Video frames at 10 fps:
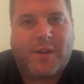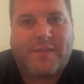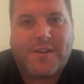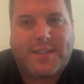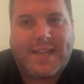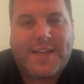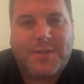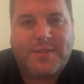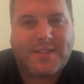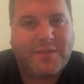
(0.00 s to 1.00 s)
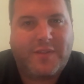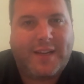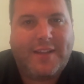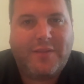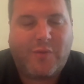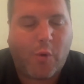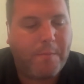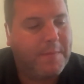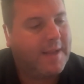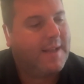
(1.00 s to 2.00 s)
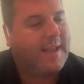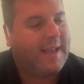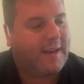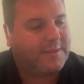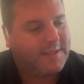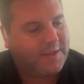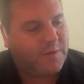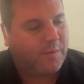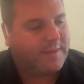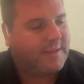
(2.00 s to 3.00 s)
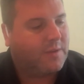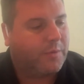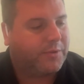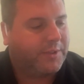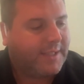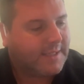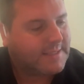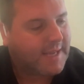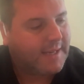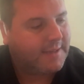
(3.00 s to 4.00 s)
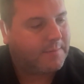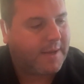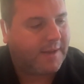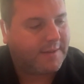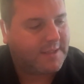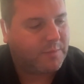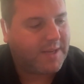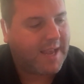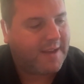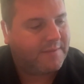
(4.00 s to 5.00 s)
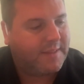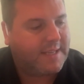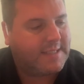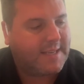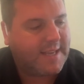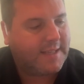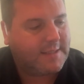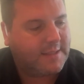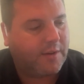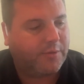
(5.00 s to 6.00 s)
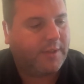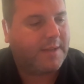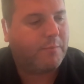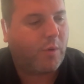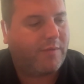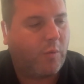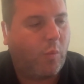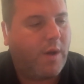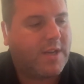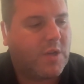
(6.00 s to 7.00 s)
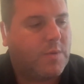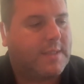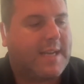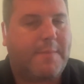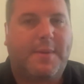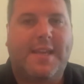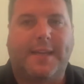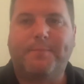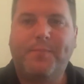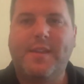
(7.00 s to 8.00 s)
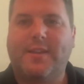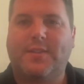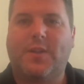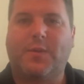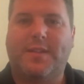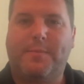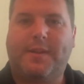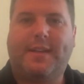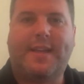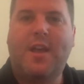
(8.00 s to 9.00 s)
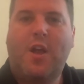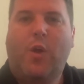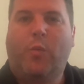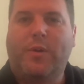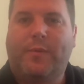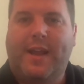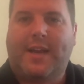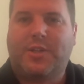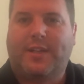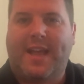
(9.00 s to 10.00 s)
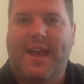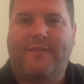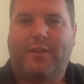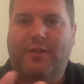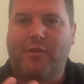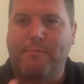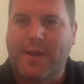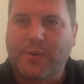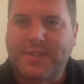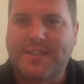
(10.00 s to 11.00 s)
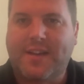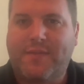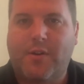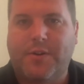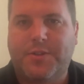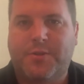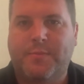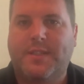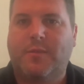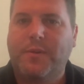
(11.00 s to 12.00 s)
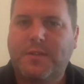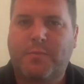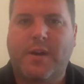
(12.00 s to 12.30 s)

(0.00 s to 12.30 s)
of our stations as you fill out the form. And I'll tell you one thing that we're really excited about is we have these kits that are really more of a one-use type kit. And so typically we would actually have all of our metal stuff in our instruments, and we'd spray